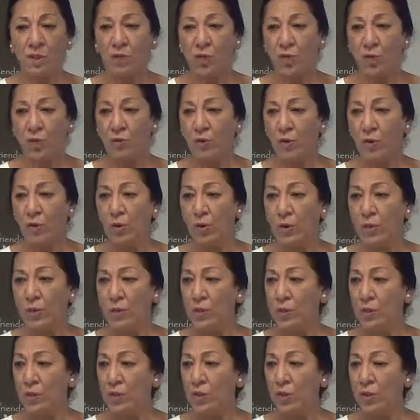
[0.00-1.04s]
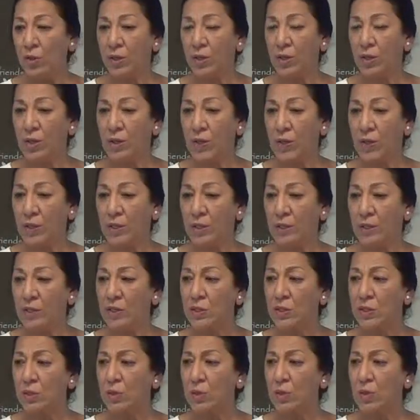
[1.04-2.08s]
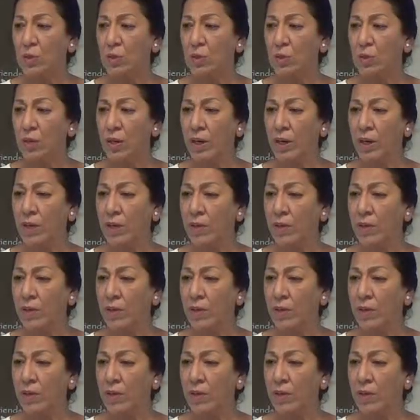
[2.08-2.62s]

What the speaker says: your focus and your awareness to your breath.